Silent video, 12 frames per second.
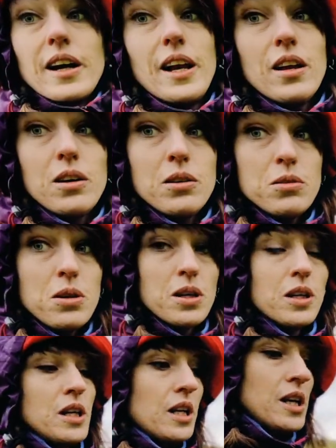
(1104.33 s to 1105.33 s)
hello
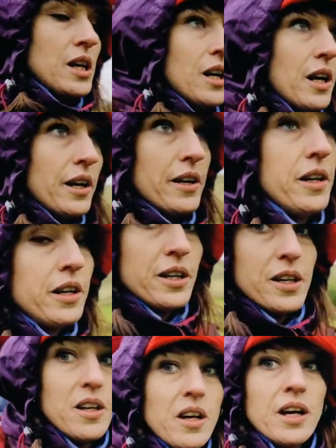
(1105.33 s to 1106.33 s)
I
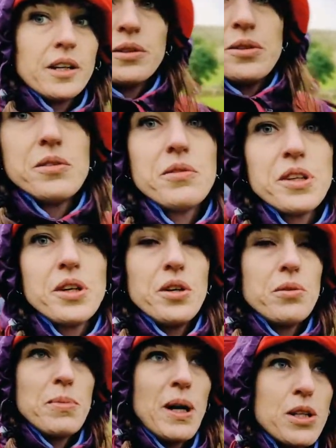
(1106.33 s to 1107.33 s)
I couldn't record
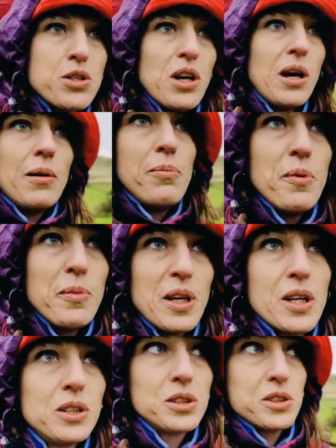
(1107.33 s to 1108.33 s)
much up
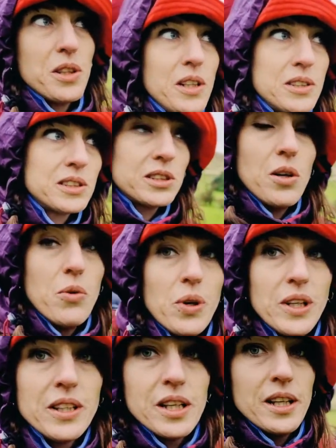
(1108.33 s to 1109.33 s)
because it's so
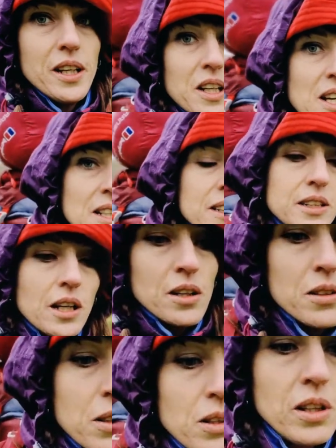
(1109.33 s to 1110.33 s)
windy
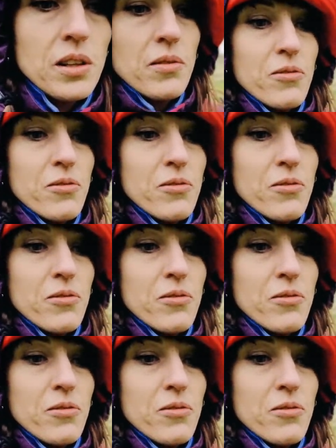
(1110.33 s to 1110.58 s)
so only